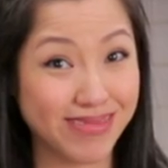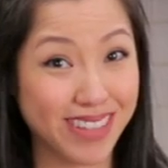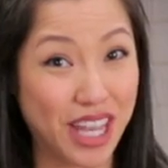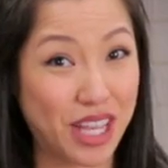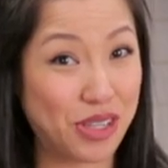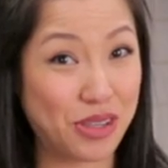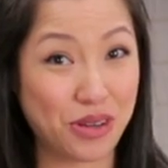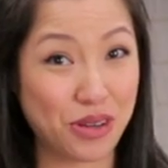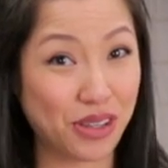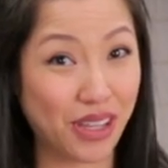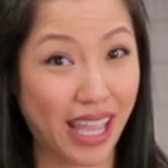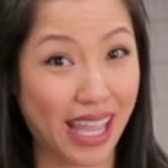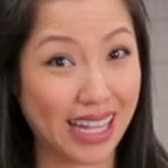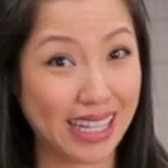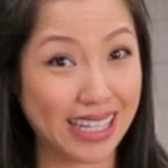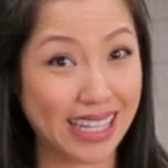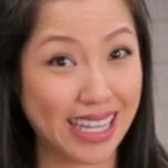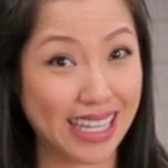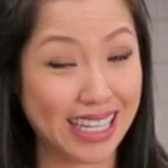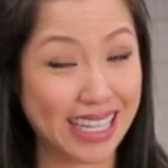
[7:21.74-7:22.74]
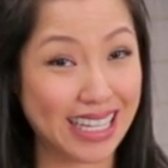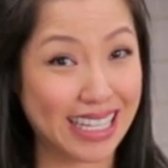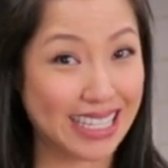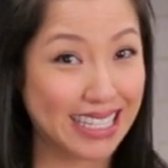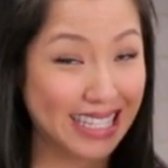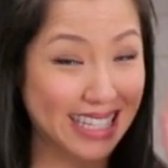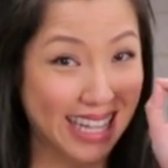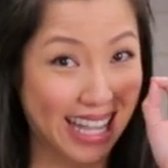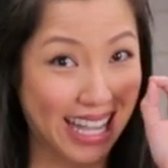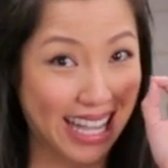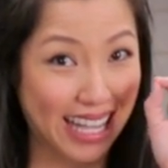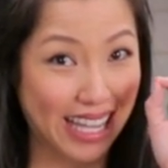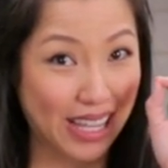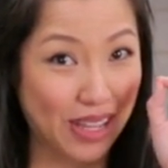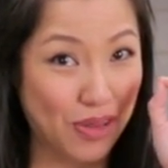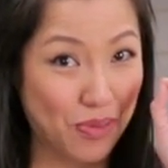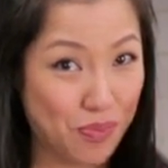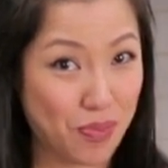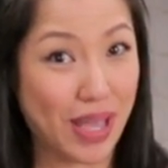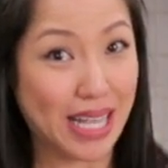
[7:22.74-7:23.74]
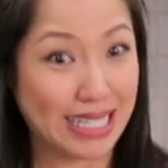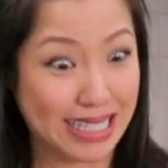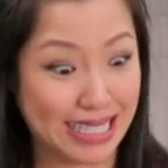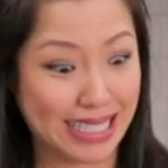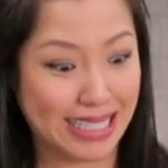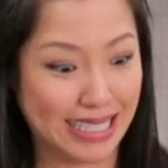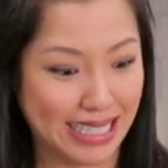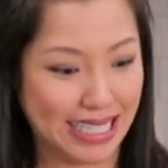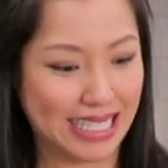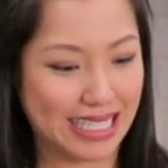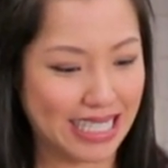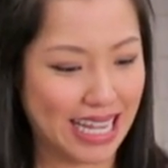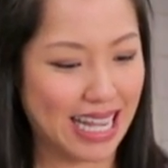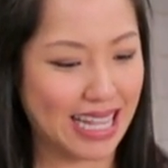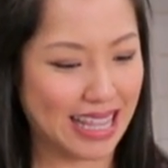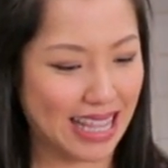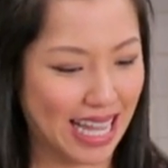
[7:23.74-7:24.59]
And your Gaeng Liang is like basically done.